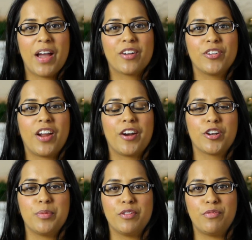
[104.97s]
Michael and I are
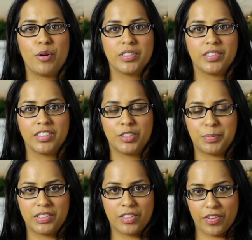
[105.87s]
going to be focusing
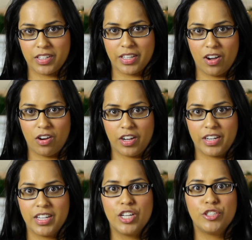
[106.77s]
specifically on